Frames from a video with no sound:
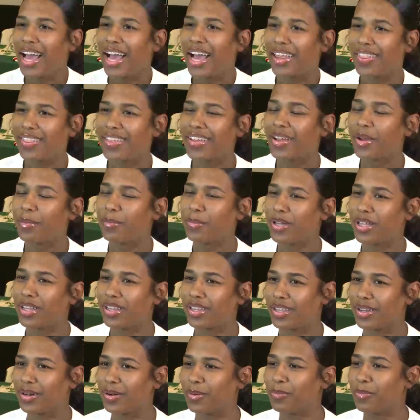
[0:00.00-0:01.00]
I think I'll be a
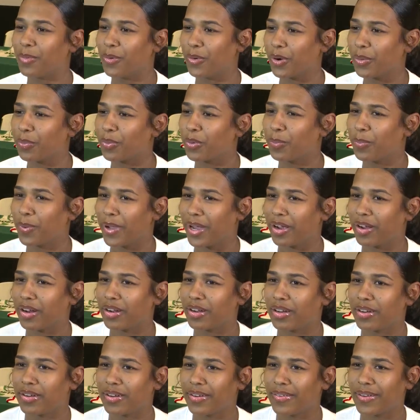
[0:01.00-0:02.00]
little more
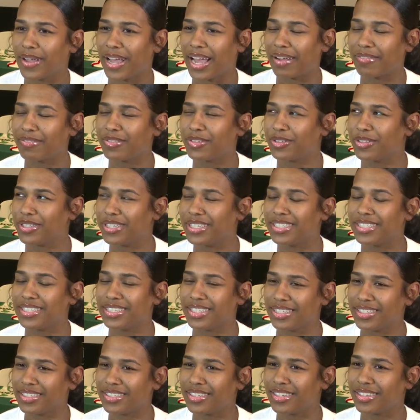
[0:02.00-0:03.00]
prepared after this
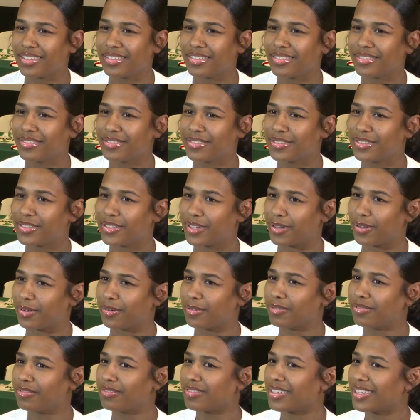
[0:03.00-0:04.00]
season,
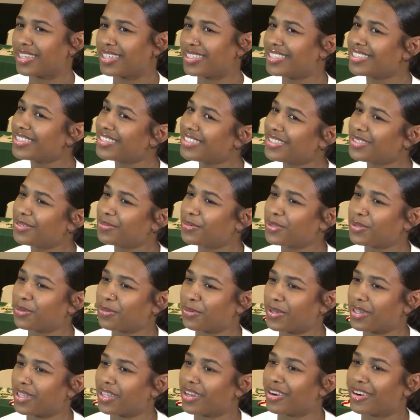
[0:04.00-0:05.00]
so because this season was a
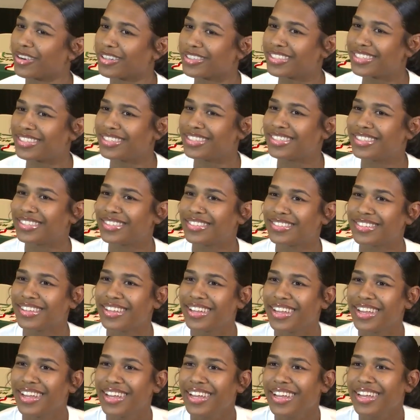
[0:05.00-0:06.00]
really hard season.
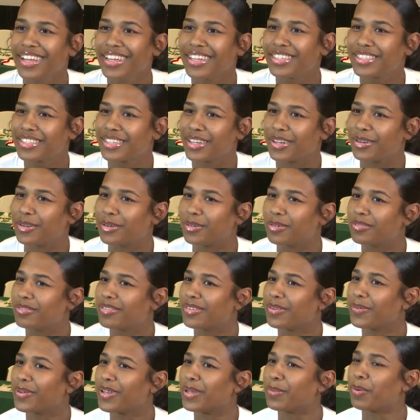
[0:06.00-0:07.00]
So
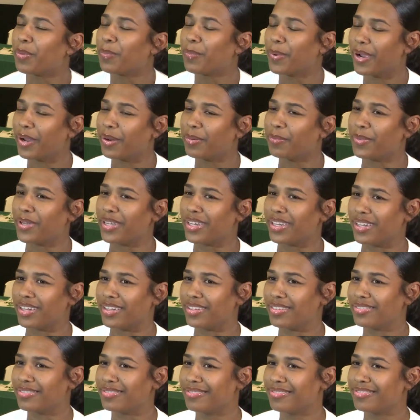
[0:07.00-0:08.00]
it really prepared me
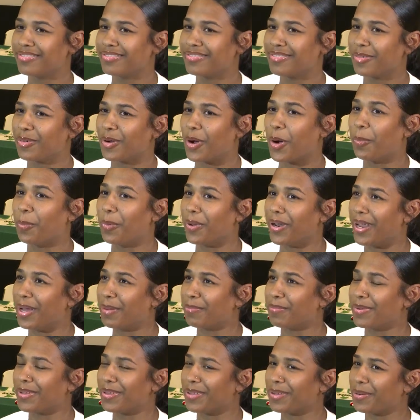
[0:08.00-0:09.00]
to open
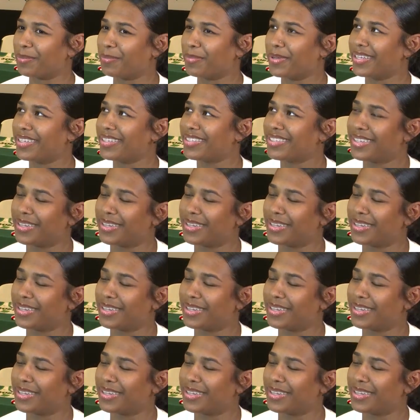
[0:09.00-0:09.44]
up a little bit.